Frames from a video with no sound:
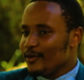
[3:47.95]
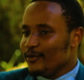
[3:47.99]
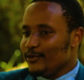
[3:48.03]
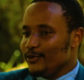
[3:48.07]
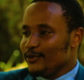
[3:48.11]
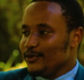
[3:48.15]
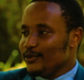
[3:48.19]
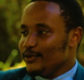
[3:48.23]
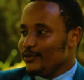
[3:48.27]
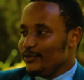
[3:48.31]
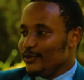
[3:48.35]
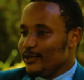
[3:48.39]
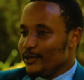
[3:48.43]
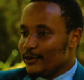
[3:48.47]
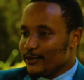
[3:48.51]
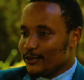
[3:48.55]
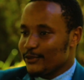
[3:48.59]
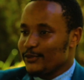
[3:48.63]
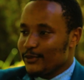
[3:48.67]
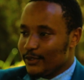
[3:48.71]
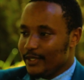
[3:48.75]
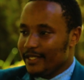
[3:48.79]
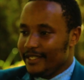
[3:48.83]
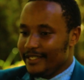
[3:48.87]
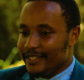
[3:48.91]
We
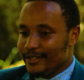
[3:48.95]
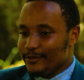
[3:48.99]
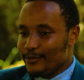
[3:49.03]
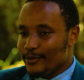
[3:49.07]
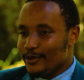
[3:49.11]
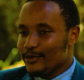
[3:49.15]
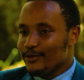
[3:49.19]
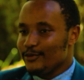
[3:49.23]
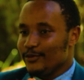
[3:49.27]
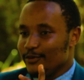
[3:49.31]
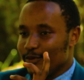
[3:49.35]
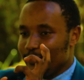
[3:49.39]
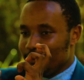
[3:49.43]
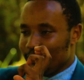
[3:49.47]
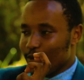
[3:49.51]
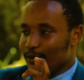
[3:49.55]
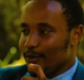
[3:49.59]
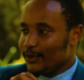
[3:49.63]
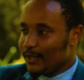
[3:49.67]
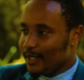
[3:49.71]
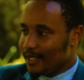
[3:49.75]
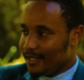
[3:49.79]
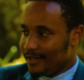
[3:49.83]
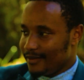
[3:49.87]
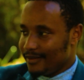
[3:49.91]
also in what we
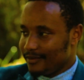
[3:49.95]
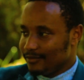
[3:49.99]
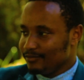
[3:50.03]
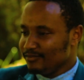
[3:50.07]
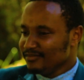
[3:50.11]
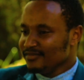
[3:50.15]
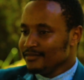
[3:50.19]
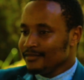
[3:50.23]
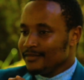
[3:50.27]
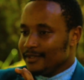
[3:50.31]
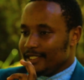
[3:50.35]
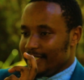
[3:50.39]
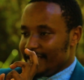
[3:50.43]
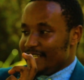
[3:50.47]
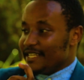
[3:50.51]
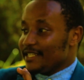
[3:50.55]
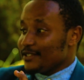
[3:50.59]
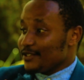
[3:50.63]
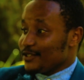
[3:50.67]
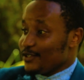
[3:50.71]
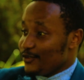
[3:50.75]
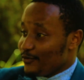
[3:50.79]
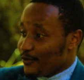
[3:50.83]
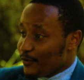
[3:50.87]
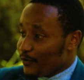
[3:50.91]
call
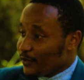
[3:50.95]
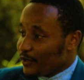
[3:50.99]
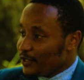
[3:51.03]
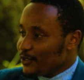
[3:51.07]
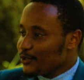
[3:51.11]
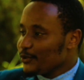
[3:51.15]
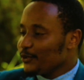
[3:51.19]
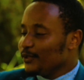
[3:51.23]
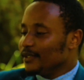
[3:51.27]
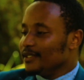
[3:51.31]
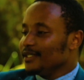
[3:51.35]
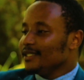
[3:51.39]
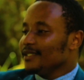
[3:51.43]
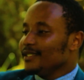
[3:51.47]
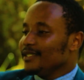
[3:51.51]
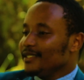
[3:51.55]
Industry 4.0.